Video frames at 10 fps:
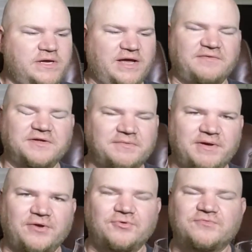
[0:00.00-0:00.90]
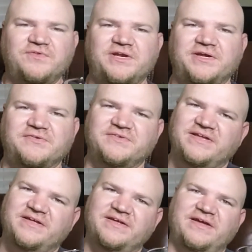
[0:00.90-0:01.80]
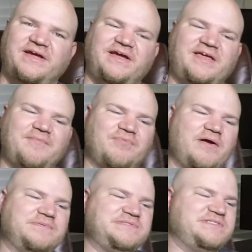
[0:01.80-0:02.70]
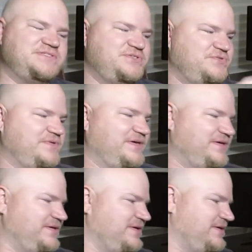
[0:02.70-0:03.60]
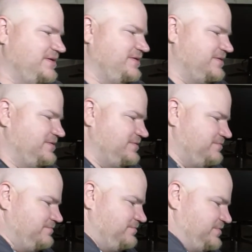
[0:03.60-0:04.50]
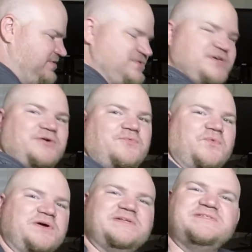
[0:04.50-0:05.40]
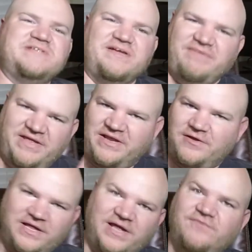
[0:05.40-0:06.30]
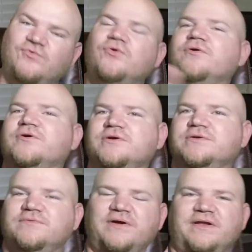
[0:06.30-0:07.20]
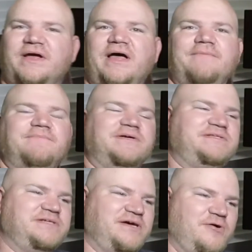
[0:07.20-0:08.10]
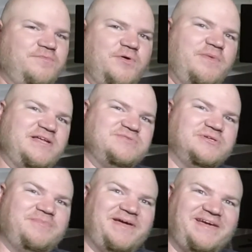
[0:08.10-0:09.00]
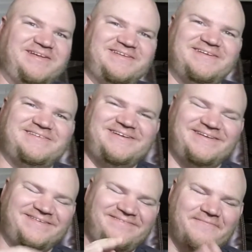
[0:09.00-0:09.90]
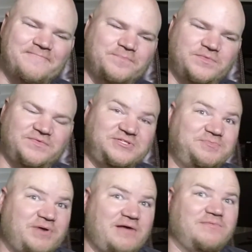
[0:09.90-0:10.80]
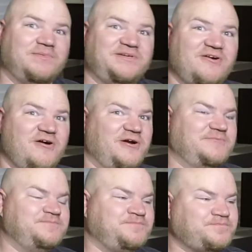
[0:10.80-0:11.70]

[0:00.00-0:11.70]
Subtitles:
I look at my old videos and I keep promising to do certain ones, and I'm getting all out of order and whatnot, but I hope nobody's really paying attention, which you probably are,